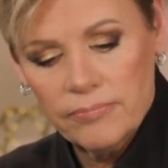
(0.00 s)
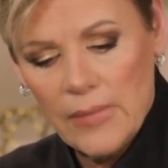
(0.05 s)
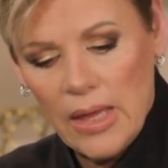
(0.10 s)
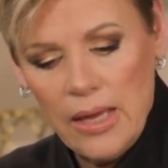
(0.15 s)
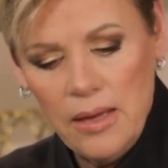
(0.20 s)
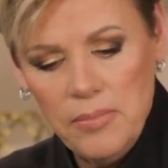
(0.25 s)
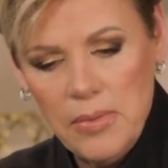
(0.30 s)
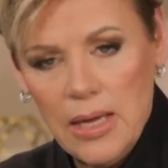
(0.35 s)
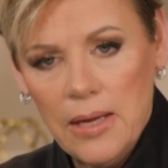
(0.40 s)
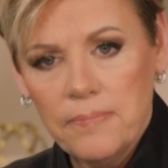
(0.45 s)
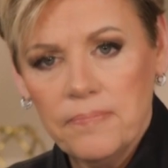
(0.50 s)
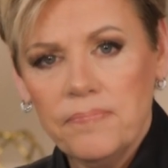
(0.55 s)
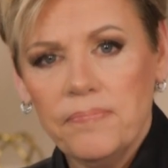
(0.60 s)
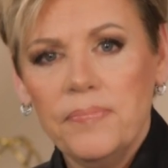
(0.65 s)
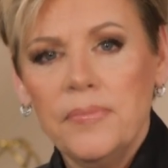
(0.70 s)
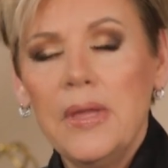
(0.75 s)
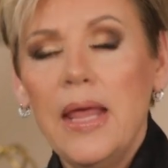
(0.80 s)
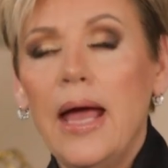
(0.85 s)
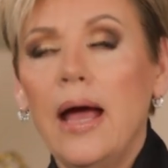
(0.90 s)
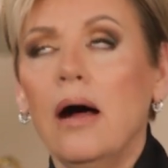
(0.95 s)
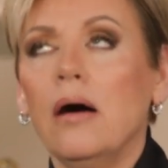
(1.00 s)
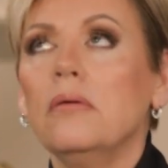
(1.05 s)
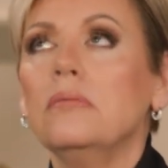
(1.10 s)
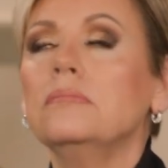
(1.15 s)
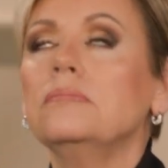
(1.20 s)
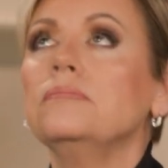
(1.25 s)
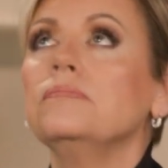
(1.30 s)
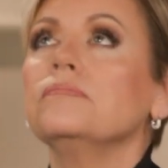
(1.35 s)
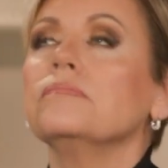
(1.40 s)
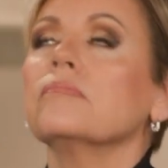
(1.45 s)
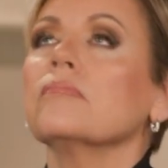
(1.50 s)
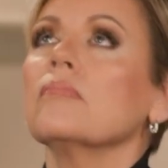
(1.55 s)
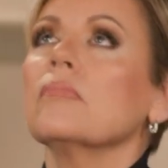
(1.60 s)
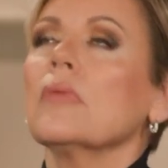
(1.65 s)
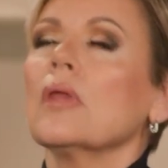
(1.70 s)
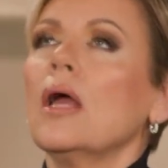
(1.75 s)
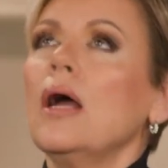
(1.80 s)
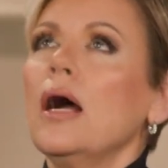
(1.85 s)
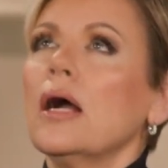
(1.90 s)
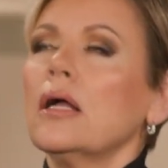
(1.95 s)
Amen. Now,
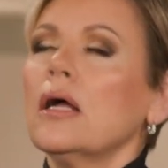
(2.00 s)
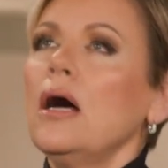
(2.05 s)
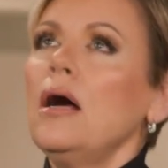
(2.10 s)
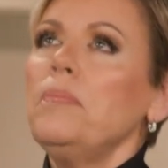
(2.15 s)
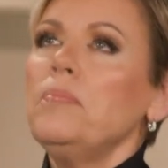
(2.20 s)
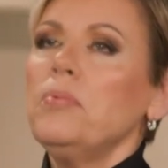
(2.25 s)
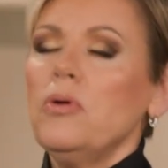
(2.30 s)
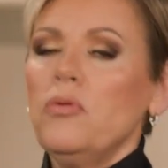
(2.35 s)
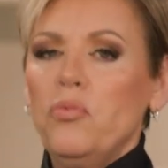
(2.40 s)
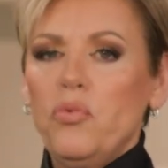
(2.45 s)
a couple